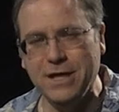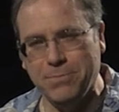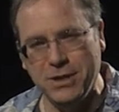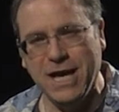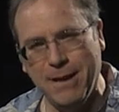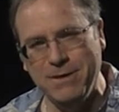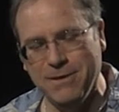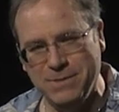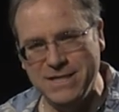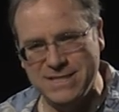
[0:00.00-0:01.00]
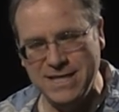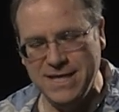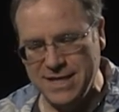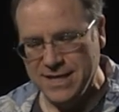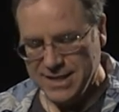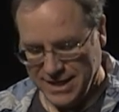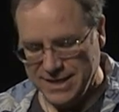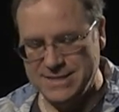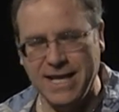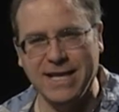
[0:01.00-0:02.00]
up the IBM PC,
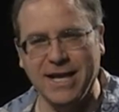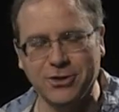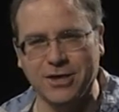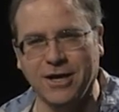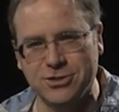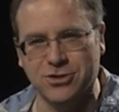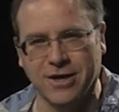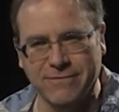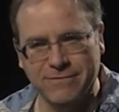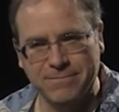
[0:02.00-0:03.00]
and taken out the hard drive,